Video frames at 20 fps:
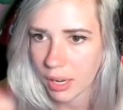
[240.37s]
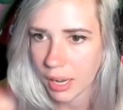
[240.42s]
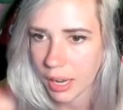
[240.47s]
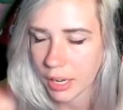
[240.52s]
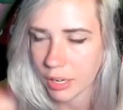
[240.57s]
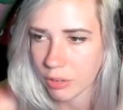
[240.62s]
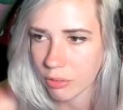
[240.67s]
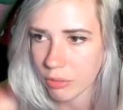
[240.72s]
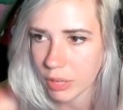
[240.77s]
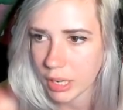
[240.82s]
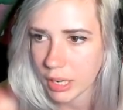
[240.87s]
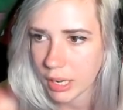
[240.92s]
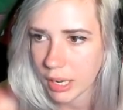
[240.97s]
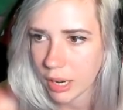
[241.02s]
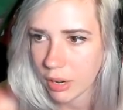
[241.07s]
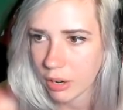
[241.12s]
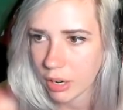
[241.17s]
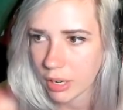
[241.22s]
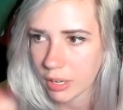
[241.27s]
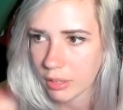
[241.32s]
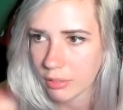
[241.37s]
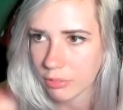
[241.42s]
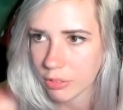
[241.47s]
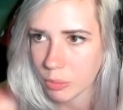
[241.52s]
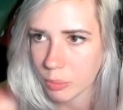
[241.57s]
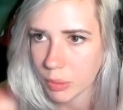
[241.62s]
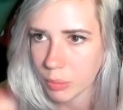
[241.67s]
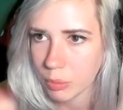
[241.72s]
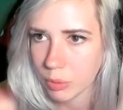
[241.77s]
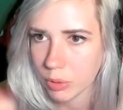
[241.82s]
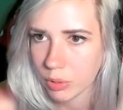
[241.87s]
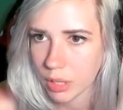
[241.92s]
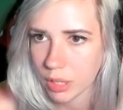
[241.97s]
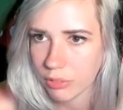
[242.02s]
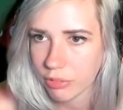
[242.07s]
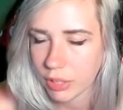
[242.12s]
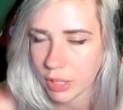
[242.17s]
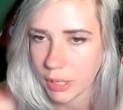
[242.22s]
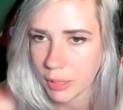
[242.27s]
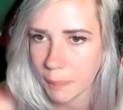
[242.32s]
a kind of reading area for the people who
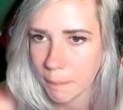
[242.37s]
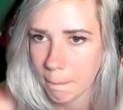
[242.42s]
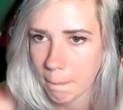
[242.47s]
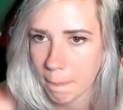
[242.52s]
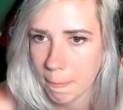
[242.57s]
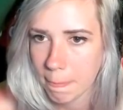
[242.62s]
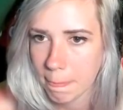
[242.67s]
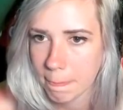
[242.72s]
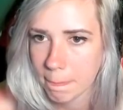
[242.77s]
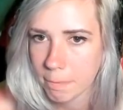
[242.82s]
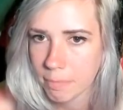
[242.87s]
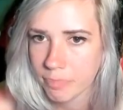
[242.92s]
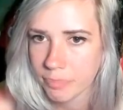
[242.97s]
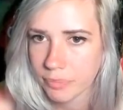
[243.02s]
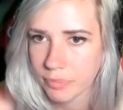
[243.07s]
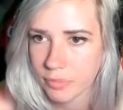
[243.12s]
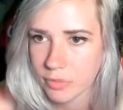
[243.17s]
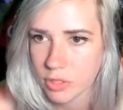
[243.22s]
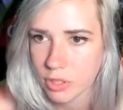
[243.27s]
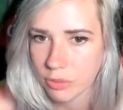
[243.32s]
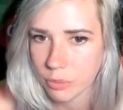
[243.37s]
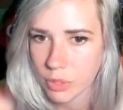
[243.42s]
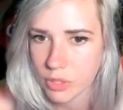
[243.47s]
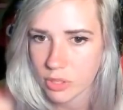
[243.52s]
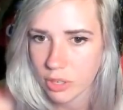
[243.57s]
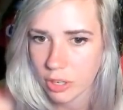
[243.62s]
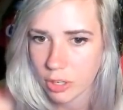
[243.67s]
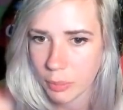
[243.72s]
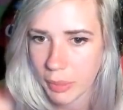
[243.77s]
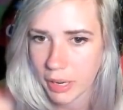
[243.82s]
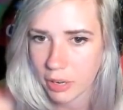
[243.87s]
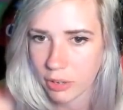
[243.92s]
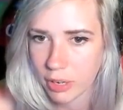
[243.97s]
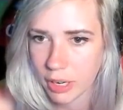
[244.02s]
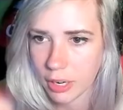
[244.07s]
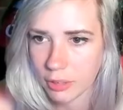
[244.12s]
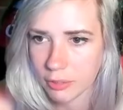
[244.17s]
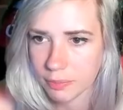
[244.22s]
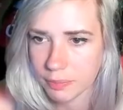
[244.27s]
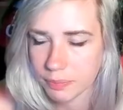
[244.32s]
live here. So if we circle back
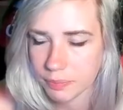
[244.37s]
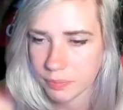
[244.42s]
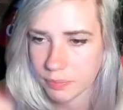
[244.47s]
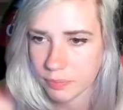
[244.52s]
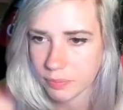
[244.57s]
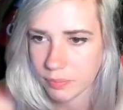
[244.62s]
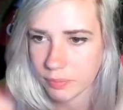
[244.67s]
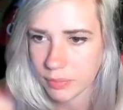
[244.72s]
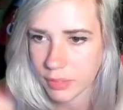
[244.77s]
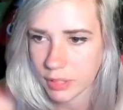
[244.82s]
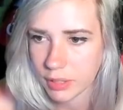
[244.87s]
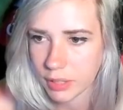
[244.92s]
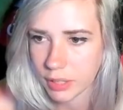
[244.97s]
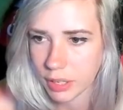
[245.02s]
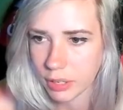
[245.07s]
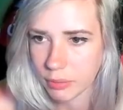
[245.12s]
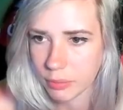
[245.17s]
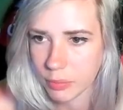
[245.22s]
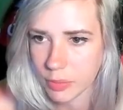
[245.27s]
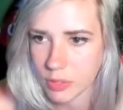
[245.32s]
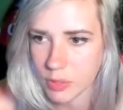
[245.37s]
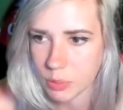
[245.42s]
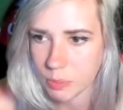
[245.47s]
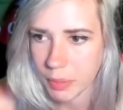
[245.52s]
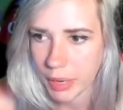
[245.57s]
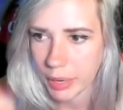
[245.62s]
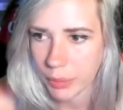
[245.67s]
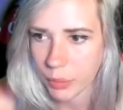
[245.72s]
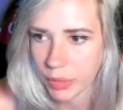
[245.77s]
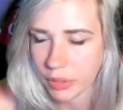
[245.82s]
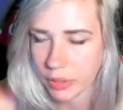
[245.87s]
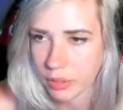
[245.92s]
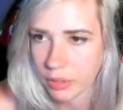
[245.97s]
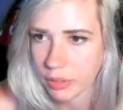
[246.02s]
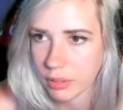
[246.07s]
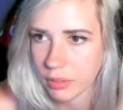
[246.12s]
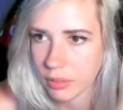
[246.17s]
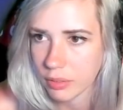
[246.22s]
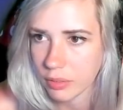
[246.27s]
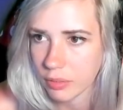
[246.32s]
around, you know, this is back where
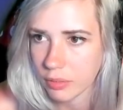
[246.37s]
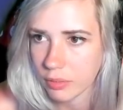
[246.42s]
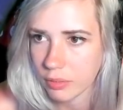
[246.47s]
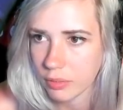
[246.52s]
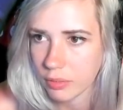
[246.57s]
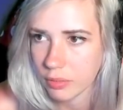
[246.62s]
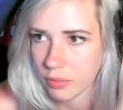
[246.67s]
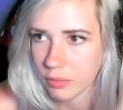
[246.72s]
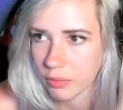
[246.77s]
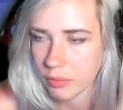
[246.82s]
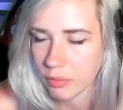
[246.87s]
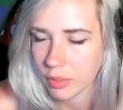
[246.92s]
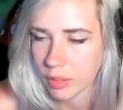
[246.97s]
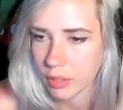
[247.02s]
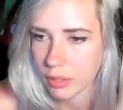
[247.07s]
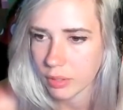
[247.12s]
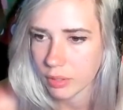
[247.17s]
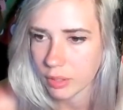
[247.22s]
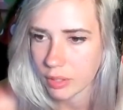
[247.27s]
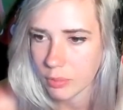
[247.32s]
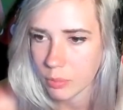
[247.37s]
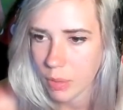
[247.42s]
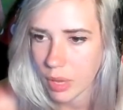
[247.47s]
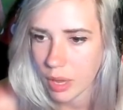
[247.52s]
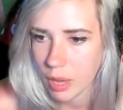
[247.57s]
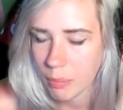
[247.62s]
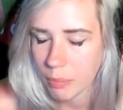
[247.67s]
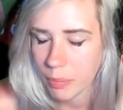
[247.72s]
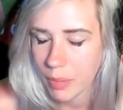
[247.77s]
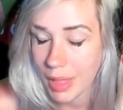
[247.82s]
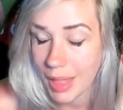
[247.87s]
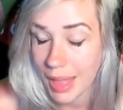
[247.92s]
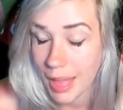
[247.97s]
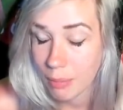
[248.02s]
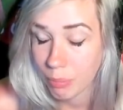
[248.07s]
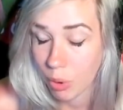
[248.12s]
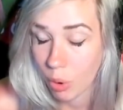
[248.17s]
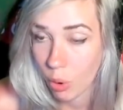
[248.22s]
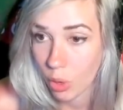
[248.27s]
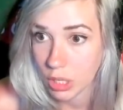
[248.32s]
the
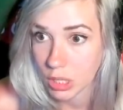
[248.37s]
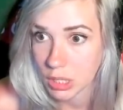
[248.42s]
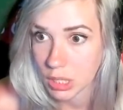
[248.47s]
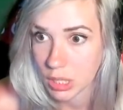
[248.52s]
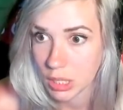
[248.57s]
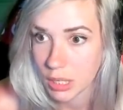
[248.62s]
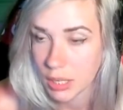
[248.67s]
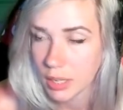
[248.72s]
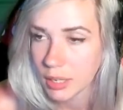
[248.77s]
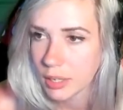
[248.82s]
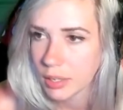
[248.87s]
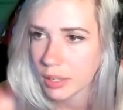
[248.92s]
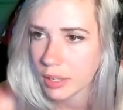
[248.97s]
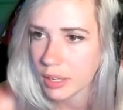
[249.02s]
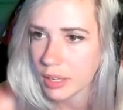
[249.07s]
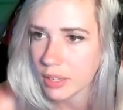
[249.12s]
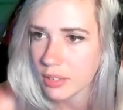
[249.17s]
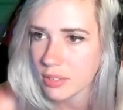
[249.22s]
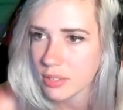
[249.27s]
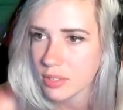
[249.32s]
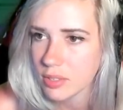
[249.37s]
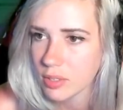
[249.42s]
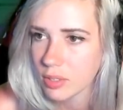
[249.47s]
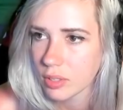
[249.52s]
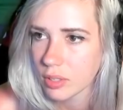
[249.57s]
airport is.